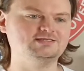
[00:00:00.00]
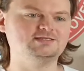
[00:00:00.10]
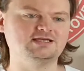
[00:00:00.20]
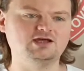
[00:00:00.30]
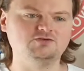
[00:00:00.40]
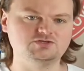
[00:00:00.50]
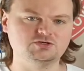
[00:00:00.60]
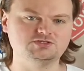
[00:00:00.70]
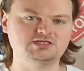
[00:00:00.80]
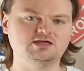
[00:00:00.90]
designed for
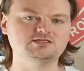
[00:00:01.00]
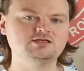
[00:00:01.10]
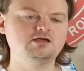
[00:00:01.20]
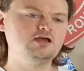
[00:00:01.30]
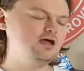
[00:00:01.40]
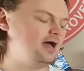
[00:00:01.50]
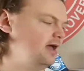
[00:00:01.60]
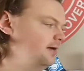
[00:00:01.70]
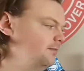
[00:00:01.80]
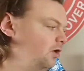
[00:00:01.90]
success
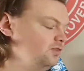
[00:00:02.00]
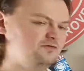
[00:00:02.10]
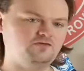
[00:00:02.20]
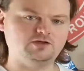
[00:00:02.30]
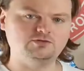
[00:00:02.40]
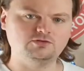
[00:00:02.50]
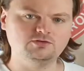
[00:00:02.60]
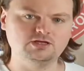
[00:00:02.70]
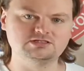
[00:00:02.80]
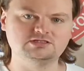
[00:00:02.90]
on the field.
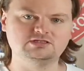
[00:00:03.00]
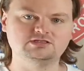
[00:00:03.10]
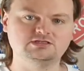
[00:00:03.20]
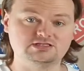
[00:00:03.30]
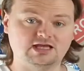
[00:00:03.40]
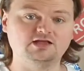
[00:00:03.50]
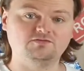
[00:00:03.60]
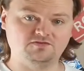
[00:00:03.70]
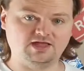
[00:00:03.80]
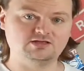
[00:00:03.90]
It's designed
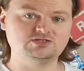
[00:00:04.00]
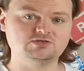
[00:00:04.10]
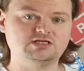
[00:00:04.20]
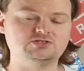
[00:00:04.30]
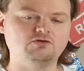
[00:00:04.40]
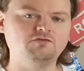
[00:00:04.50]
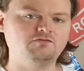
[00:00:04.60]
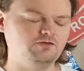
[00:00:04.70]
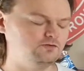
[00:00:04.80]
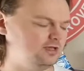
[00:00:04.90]
for that success off the
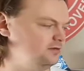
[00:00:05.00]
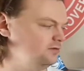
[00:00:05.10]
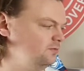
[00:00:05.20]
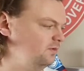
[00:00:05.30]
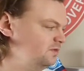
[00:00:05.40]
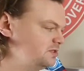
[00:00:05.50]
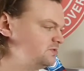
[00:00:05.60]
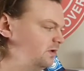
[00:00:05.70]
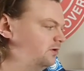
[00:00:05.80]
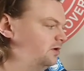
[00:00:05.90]
field, and with this
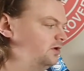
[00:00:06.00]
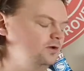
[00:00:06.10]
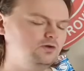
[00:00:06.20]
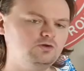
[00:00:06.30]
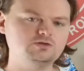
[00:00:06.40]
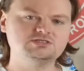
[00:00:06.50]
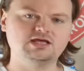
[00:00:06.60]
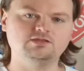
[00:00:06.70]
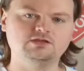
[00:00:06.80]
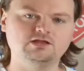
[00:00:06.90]
one,
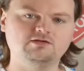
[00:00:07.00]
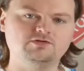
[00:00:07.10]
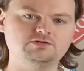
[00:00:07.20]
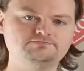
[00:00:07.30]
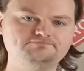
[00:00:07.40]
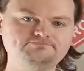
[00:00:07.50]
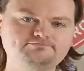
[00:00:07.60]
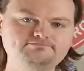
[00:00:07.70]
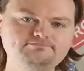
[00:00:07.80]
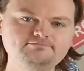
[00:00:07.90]
certainly delivered.
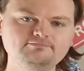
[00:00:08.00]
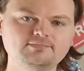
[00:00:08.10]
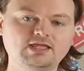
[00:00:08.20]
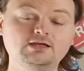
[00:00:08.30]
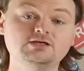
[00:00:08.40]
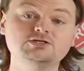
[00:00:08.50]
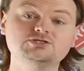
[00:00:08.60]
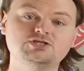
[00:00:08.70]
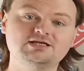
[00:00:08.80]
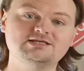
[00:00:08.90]

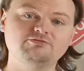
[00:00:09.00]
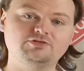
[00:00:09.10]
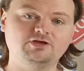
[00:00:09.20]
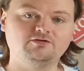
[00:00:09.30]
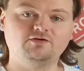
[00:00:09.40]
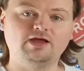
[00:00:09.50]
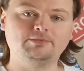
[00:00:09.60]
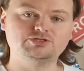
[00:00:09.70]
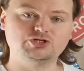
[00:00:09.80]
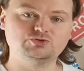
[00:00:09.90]
So that's everything for
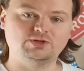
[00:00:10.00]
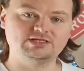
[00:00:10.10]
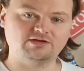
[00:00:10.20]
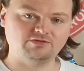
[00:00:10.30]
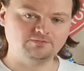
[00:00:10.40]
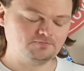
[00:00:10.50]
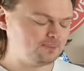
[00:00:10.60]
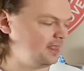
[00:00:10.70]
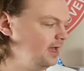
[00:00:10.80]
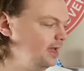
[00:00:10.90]
episode 27.
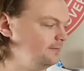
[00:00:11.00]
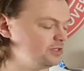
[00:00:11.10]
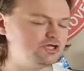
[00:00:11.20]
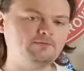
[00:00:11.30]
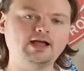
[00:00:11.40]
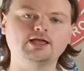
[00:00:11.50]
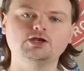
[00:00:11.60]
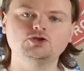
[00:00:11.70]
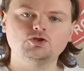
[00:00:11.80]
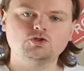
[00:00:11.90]
Check back in
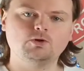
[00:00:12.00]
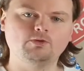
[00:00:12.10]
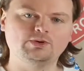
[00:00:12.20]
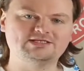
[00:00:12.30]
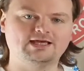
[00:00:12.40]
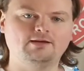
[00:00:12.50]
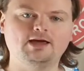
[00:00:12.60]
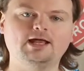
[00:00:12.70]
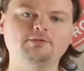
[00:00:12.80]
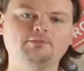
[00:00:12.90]
another couple of weeks' time,
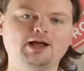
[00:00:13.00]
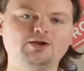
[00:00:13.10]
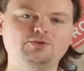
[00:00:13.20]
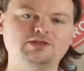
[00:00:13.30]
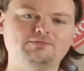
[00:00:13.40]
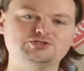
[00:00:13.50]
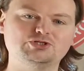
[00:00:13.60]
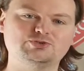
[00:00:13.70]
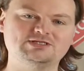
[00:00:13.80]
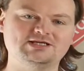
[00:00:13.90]
and I'll be back with episode
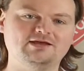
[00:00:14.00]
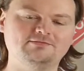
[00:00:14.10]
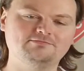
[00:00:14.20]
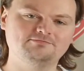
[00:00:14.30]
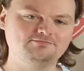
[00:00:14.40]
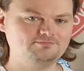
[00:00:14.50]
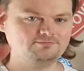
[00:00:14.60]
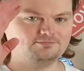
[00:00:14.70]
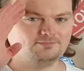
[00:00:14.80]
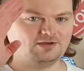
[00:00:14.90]
28.
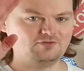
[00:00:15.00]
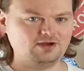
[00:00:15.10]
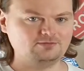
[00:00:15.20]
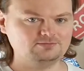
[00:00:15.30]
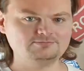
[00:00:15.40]
Bye for now.